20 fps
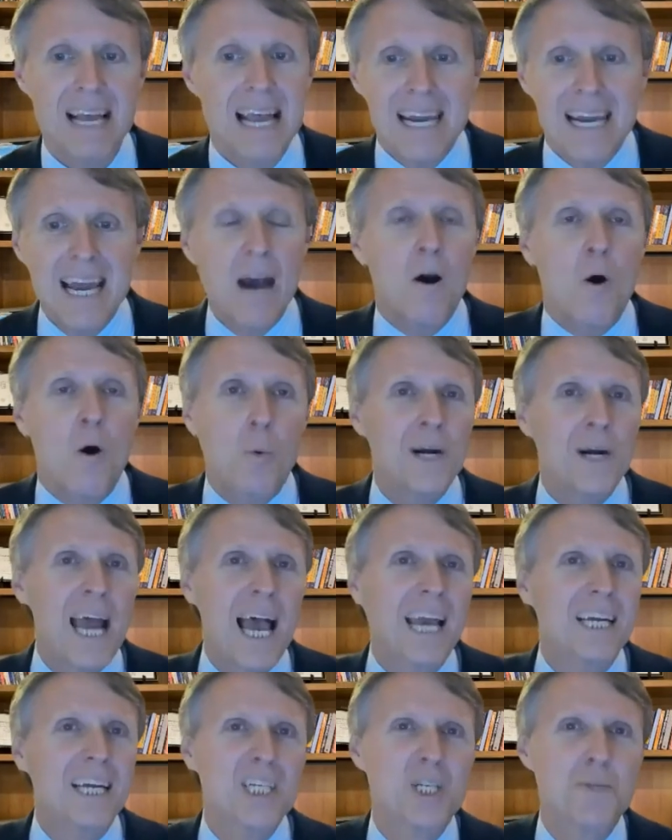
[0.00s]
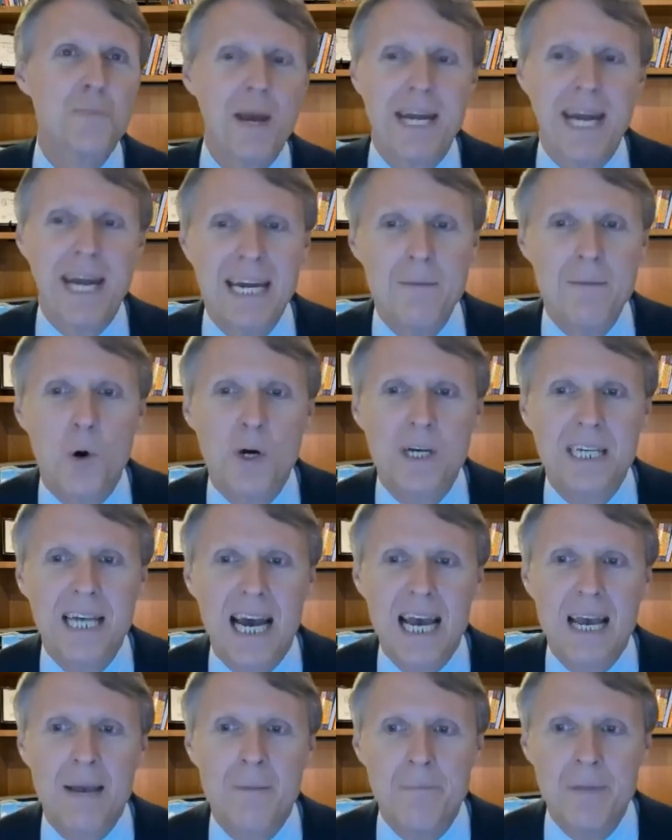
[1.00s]
now we're not going to spend any more
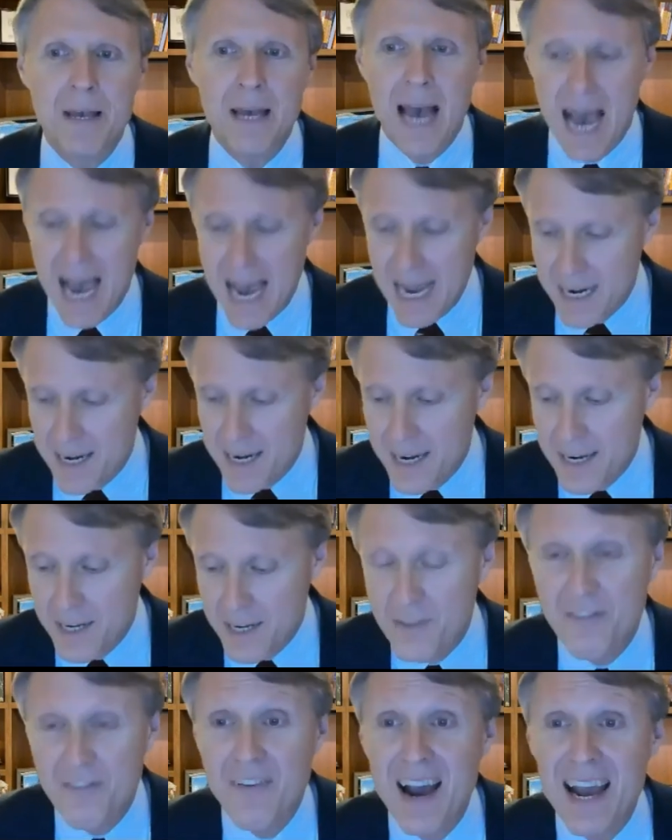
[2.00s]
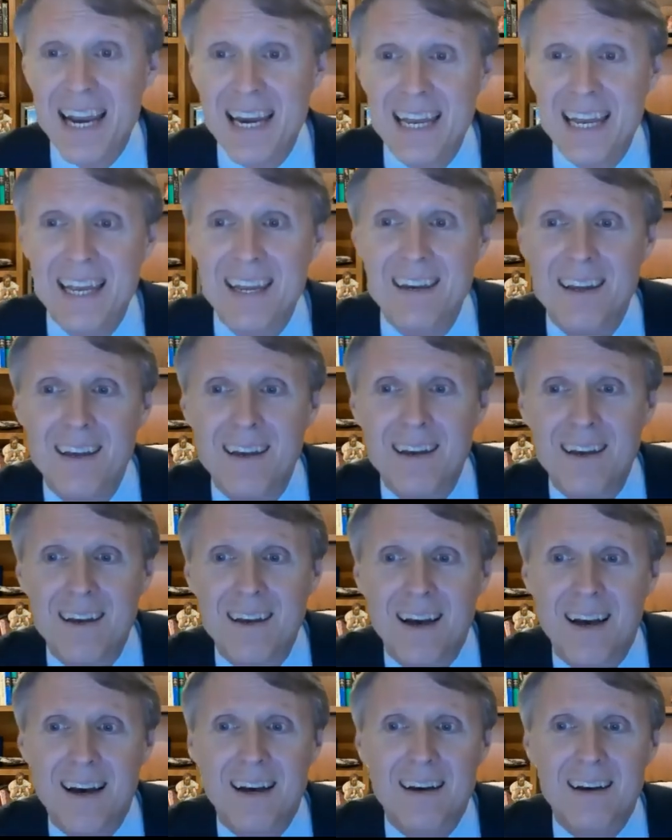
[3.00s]
time on defining
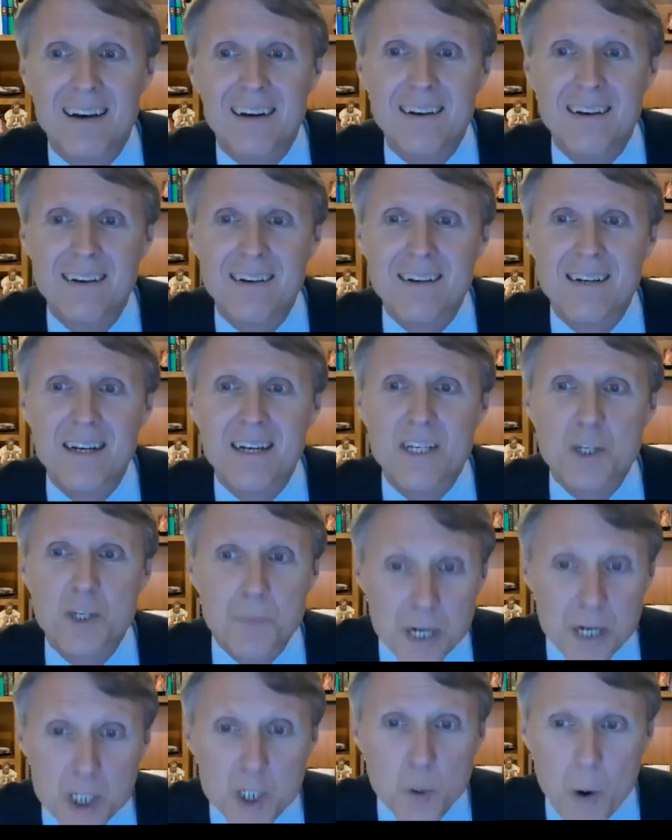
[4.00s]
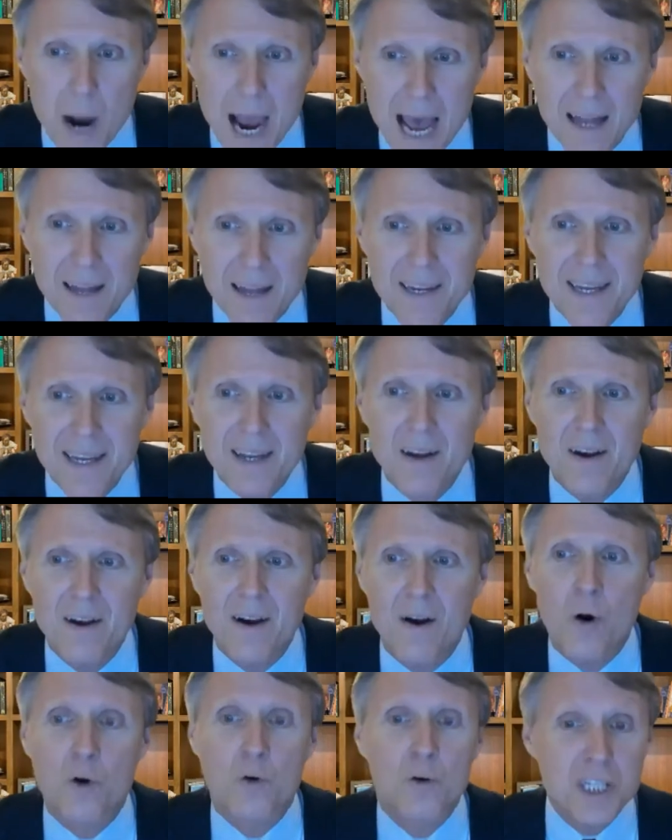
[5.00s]
uh, spirituality
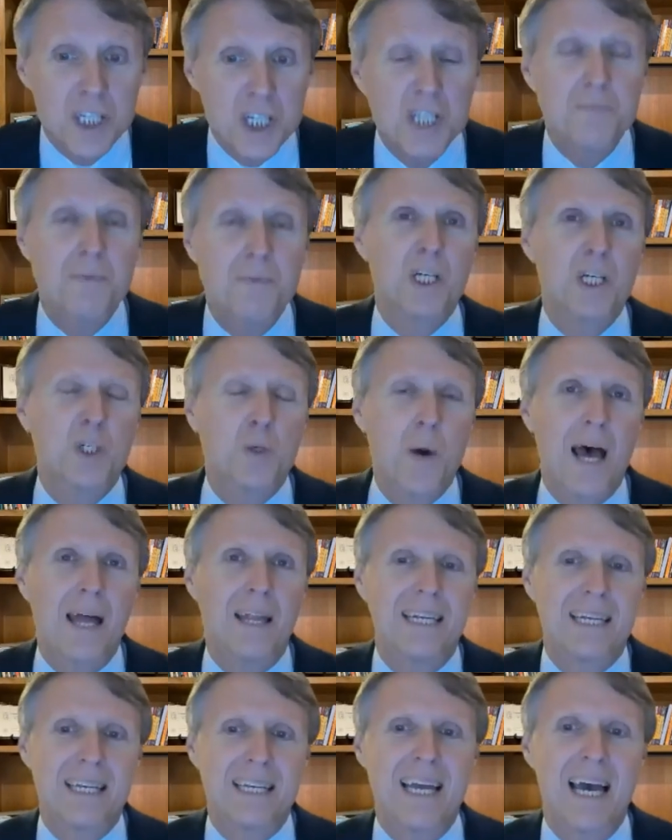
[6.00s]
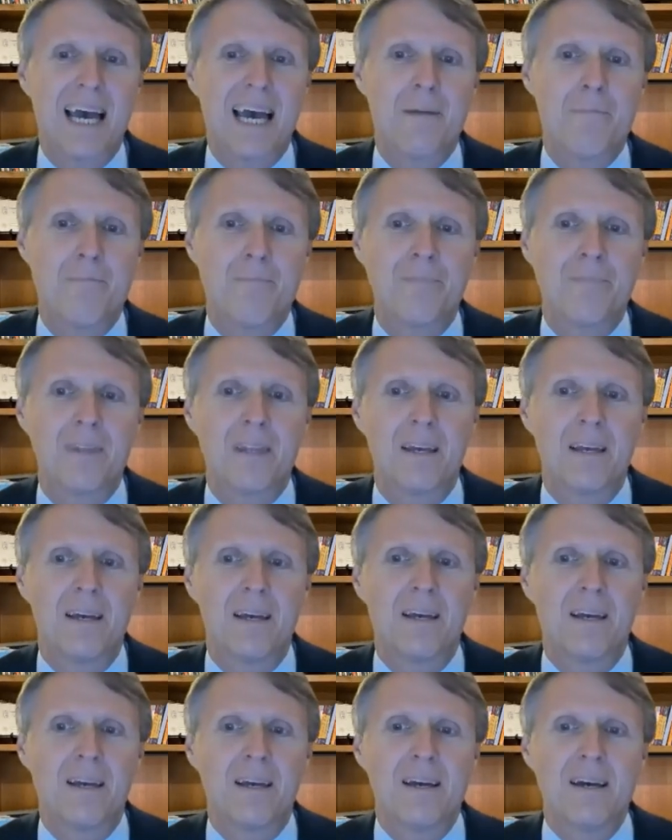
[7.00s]
or christian spirituality tonight
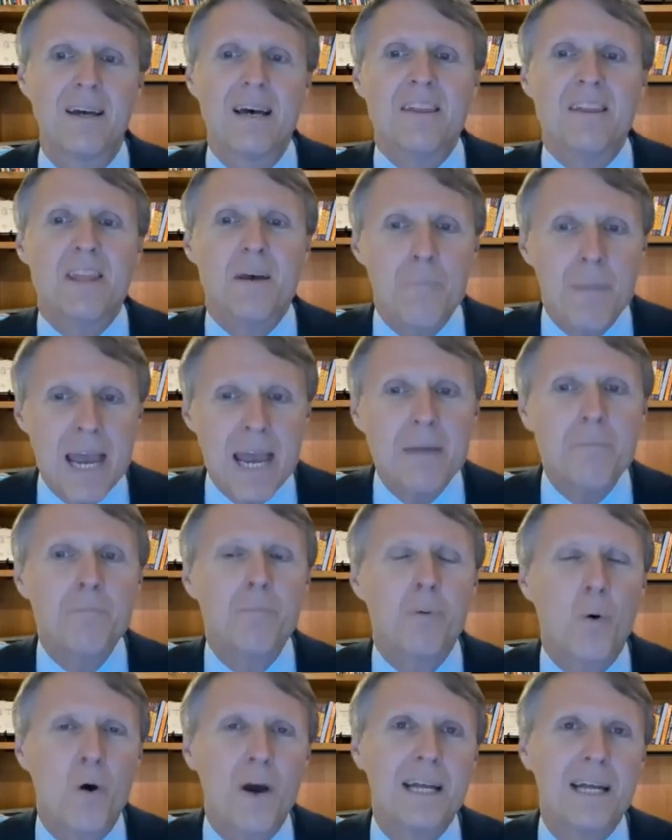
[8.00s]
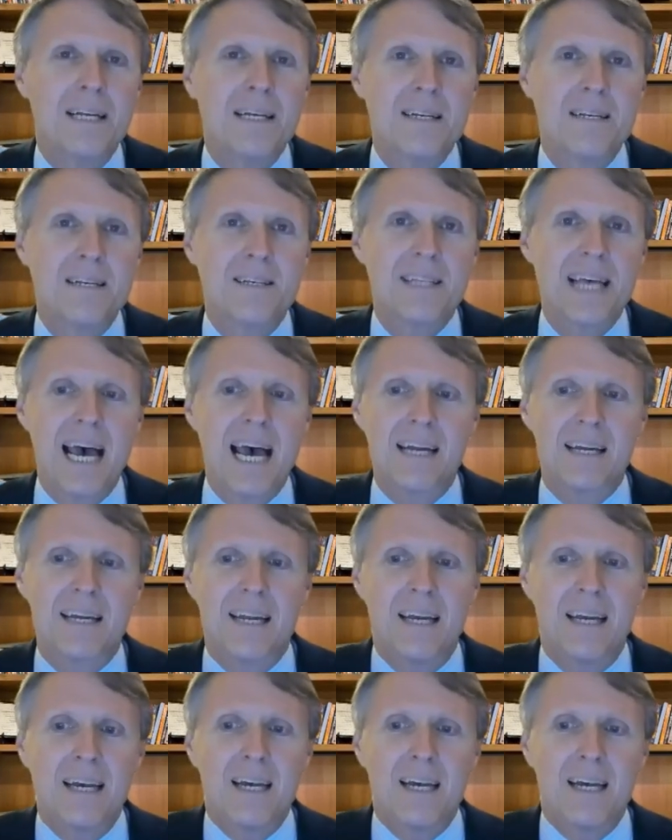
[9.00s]
the main point is that